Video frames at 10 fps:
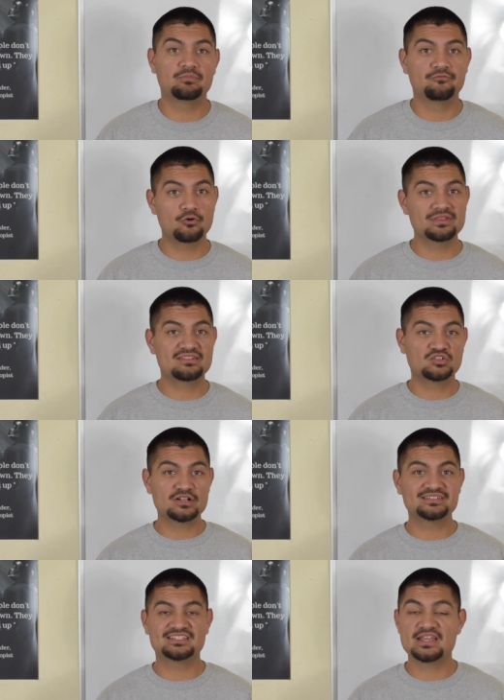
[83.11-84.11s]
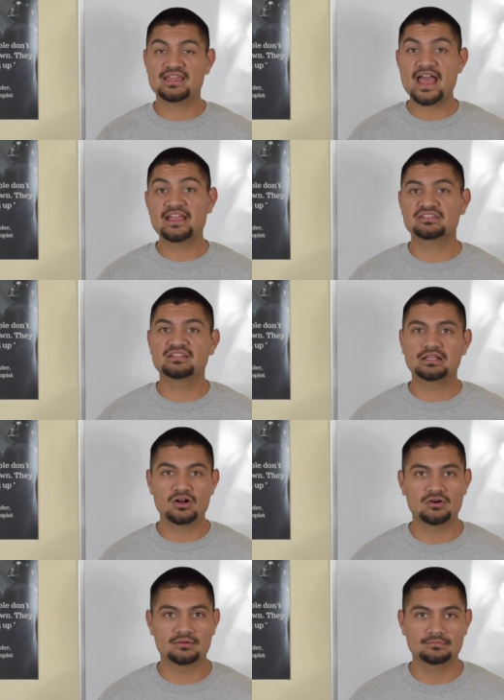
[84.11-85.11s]
before they start to take action at
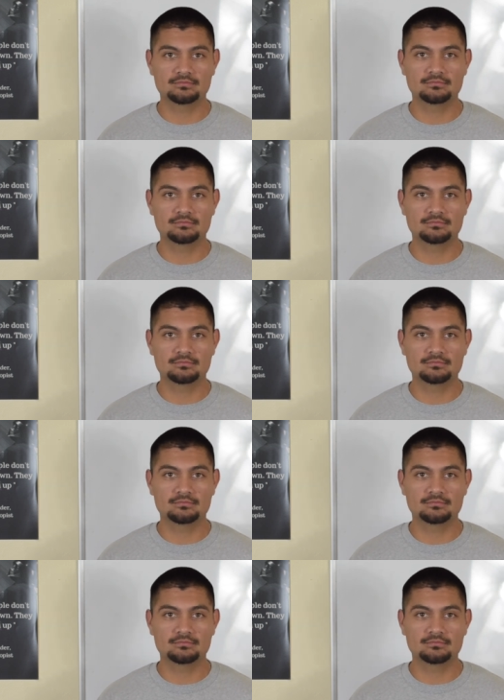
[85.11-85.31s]
all.